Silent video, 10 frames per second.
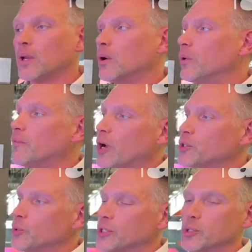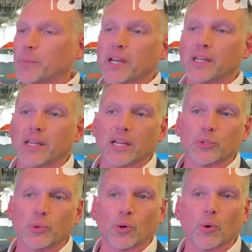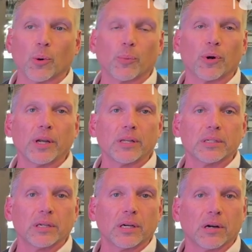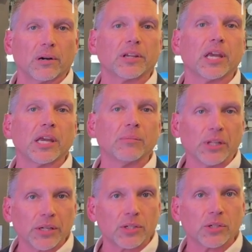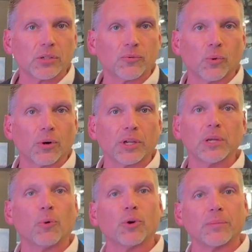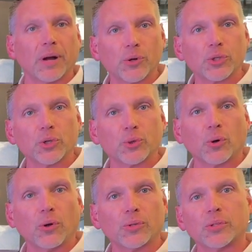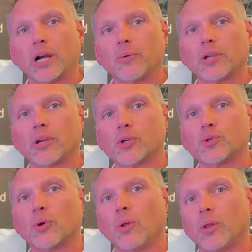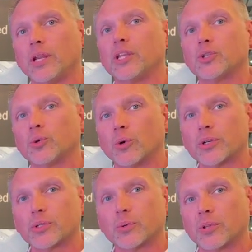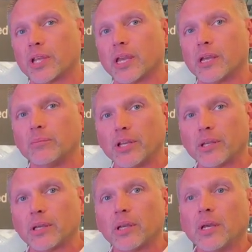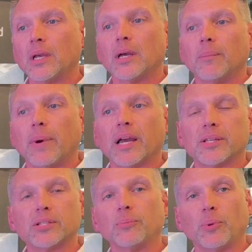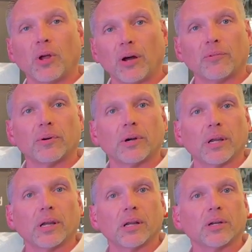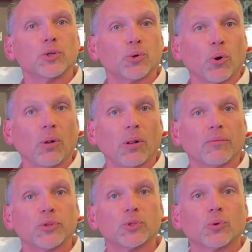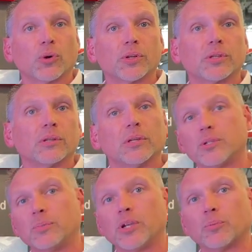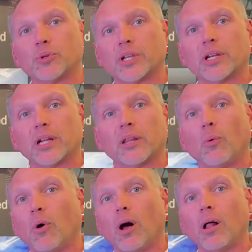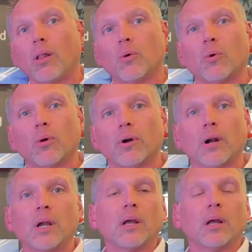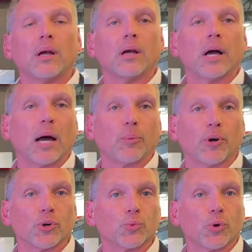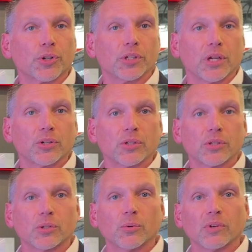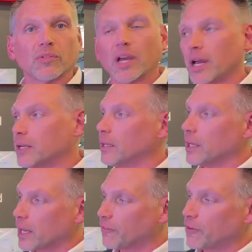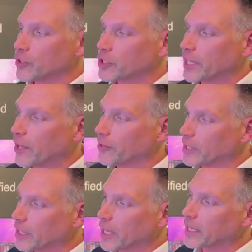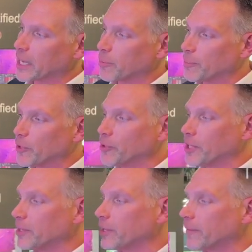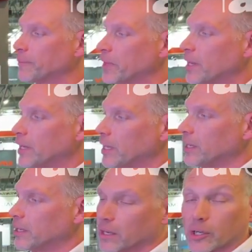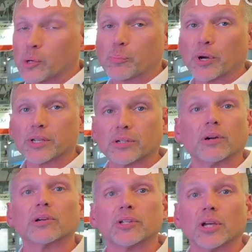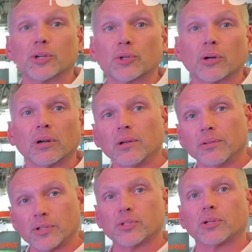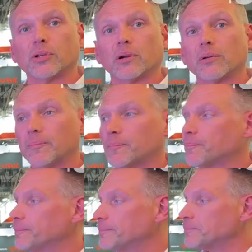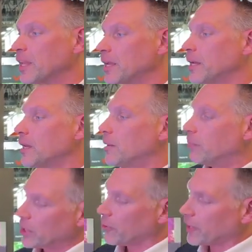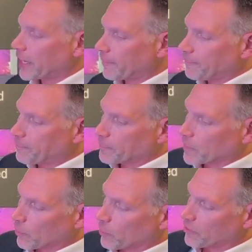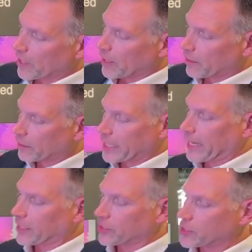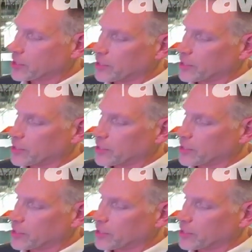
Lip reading: We've also expanded that to incorporate our KM links for keyboard and mouse control, so now we can control any source through the KM link by a simple hover and control of the source that is being presented on the wall or operator's workstation. So we've got a lot of functionality, a lot of capability in there in an uncompressed architecture that's secure. Below that, we've got our Catalyst